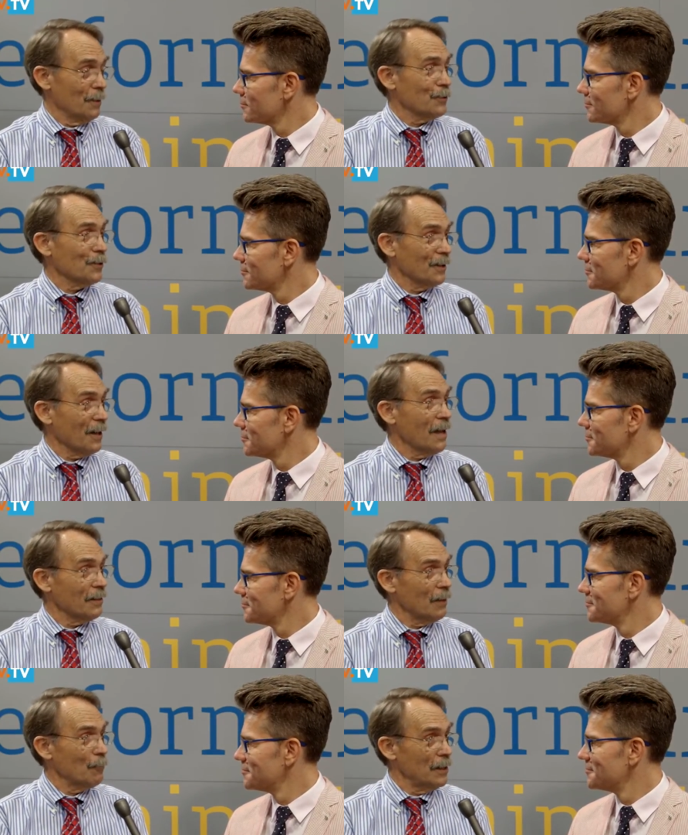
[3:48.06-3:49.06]
Speaker 1: there's a lot
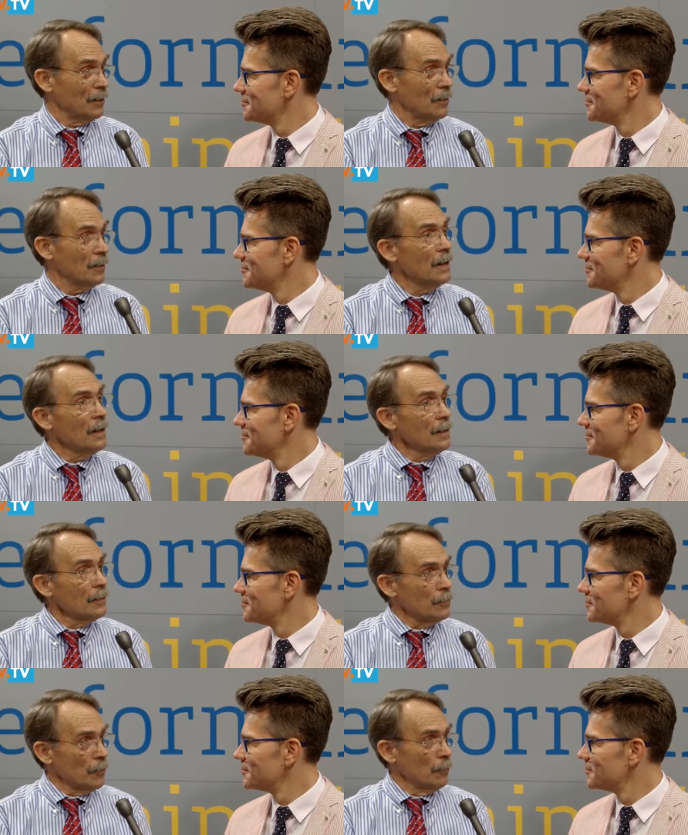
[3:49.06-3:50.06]
that we can
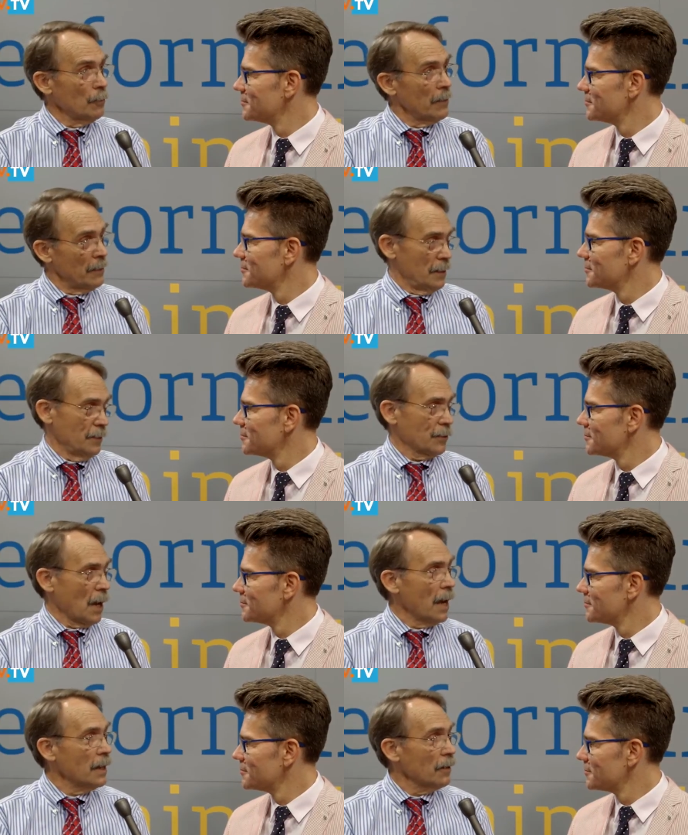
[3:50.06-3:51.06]
do in the
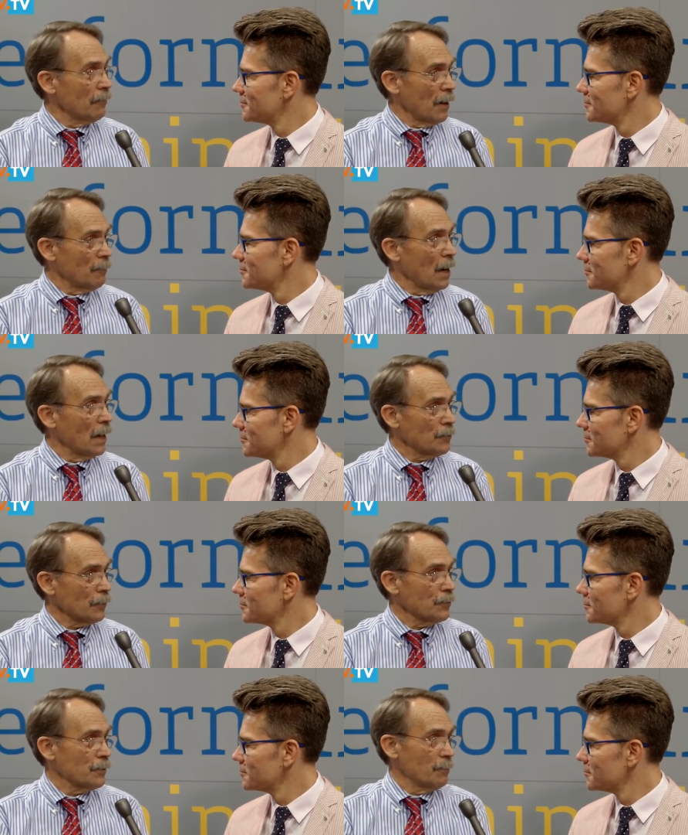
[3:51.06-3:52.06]
design of our
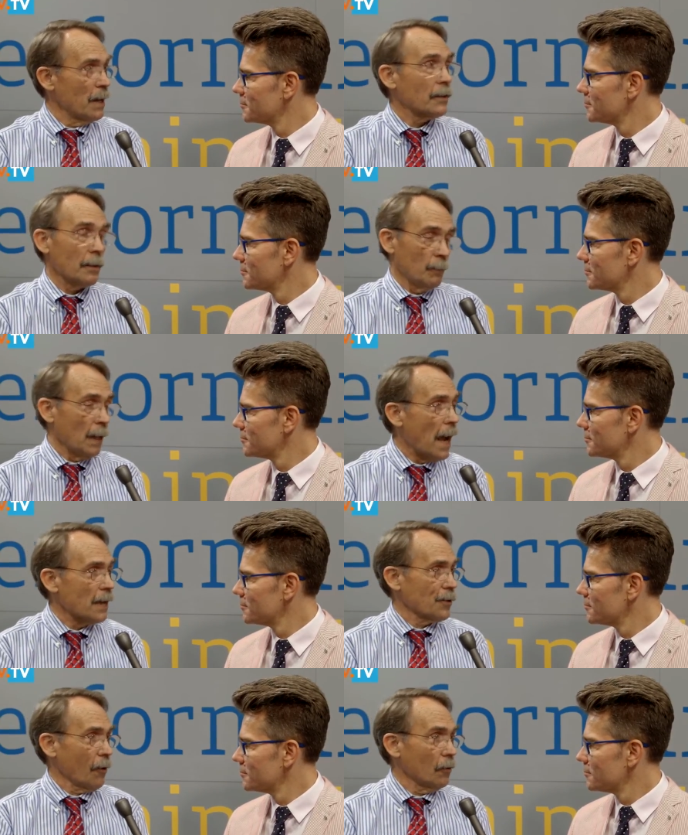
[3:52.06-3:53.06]
modules to make them
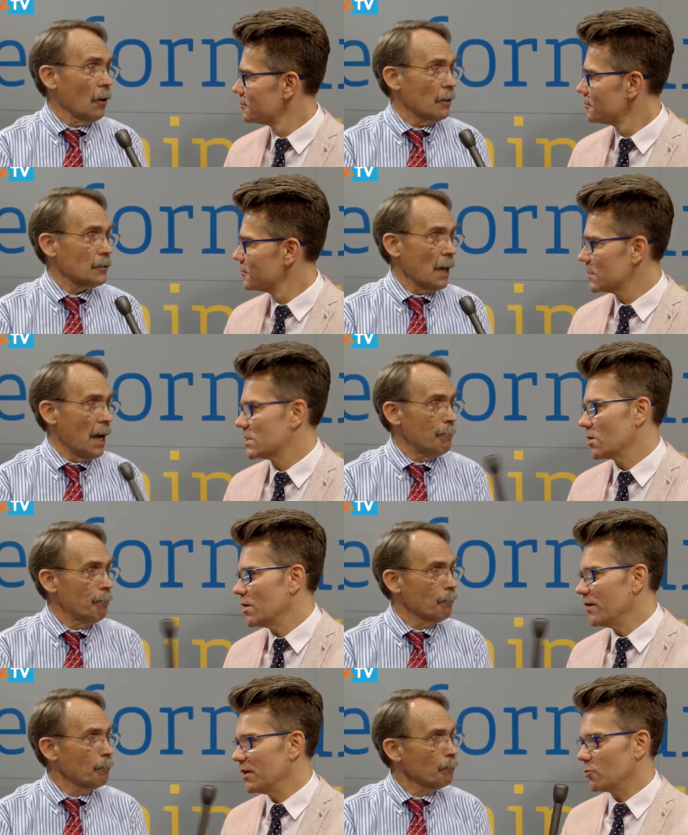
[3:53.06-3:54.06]
last a long time. So
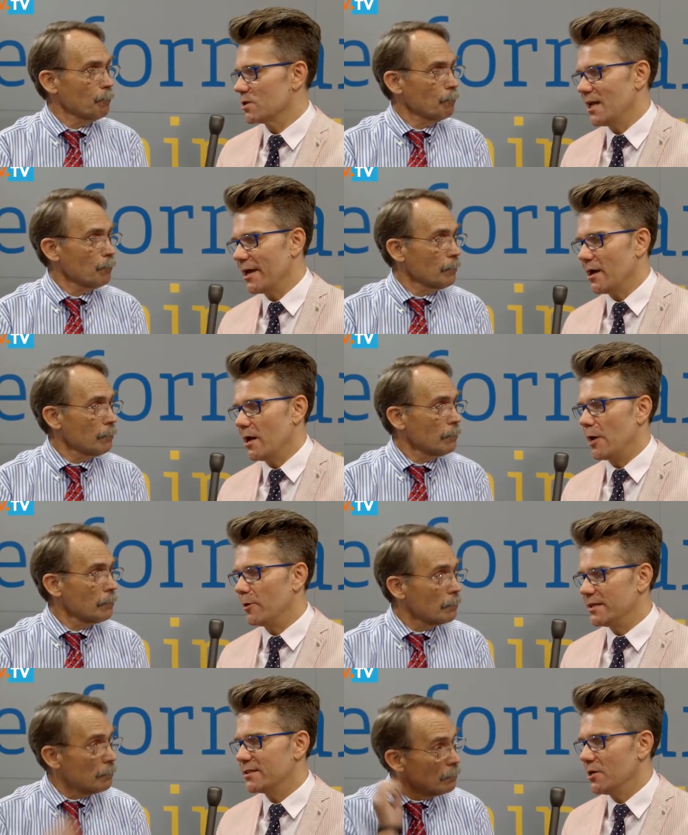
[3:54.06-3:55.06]
Speaker 2: even it was like an
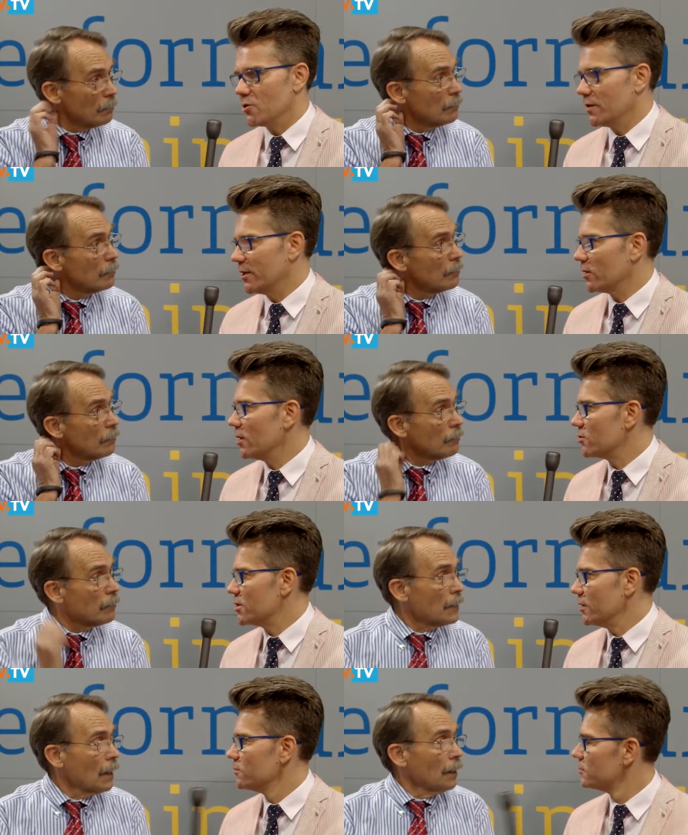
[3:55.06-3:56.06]
early stage
Speaker 1: of the
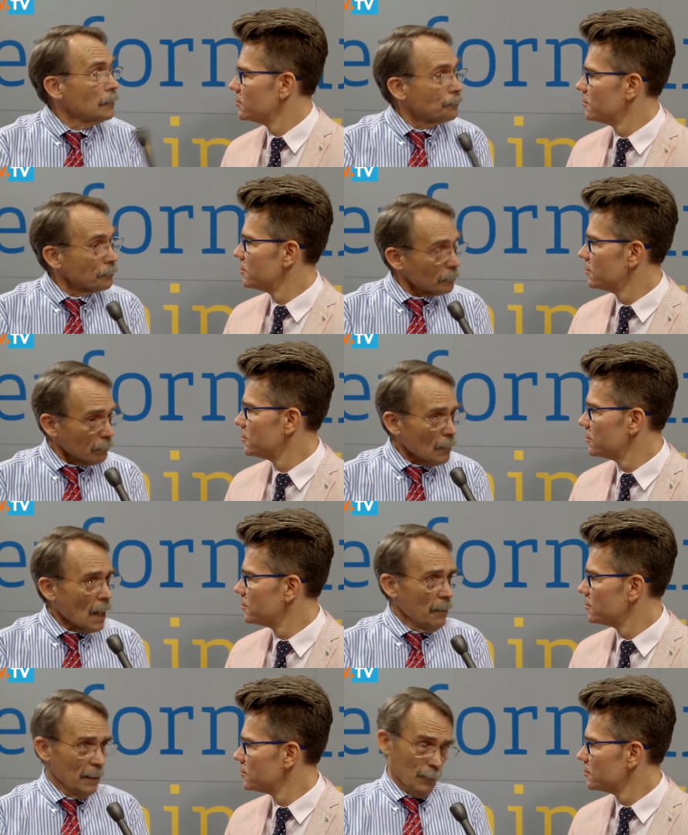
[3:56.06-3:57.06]
technology
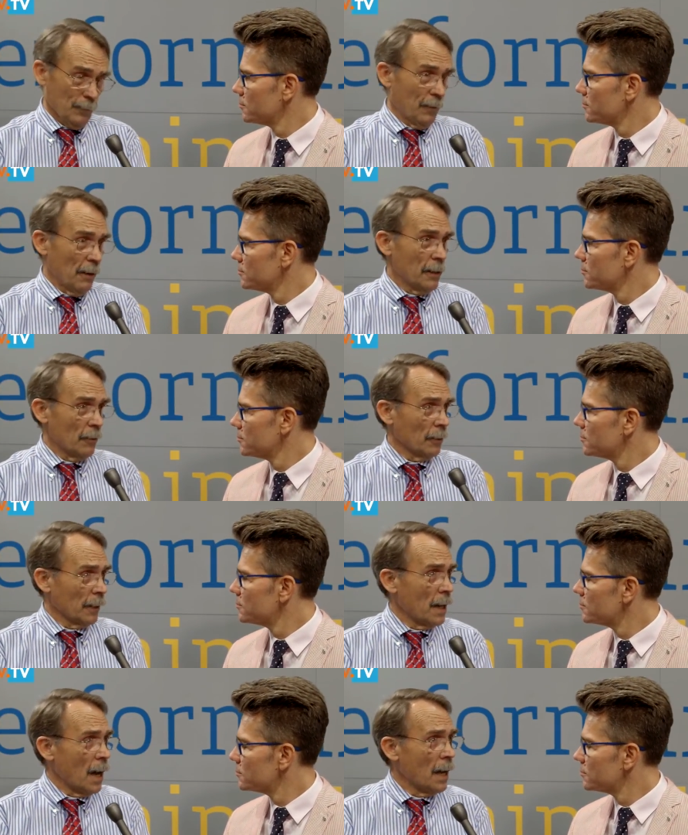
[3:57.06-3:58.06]
this was very
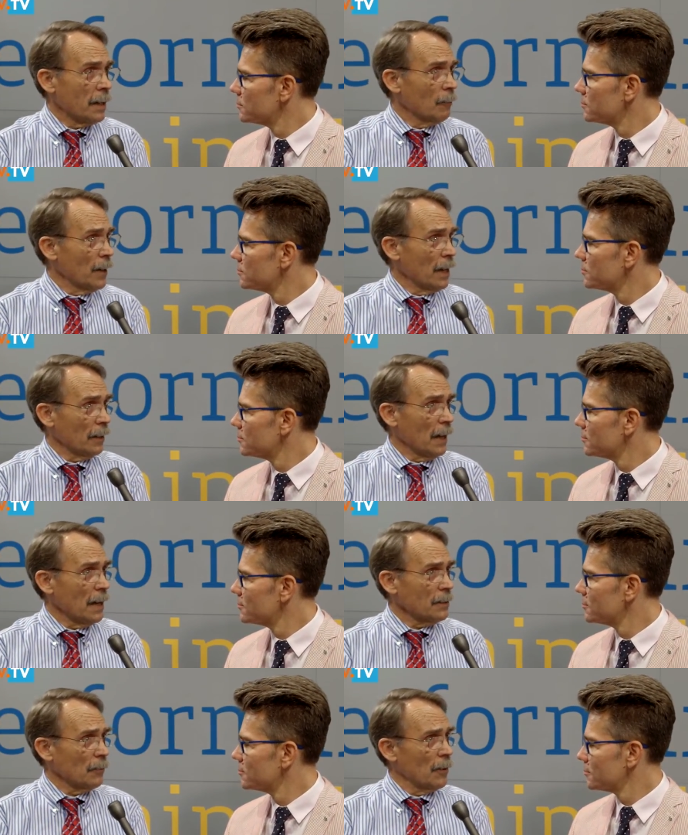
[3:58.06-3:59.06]
early on, and we had a
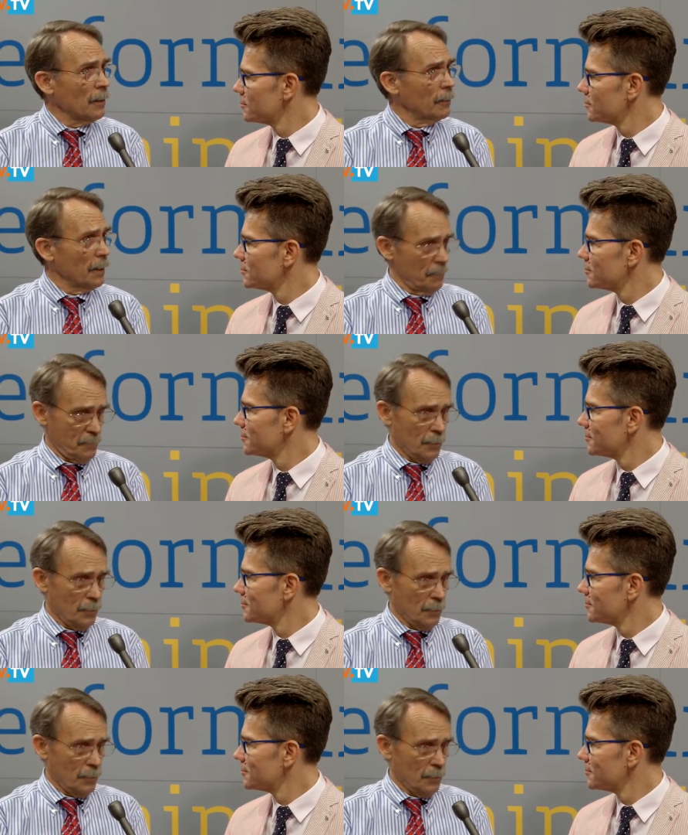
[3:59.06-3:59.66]
lot to learn. Uh, it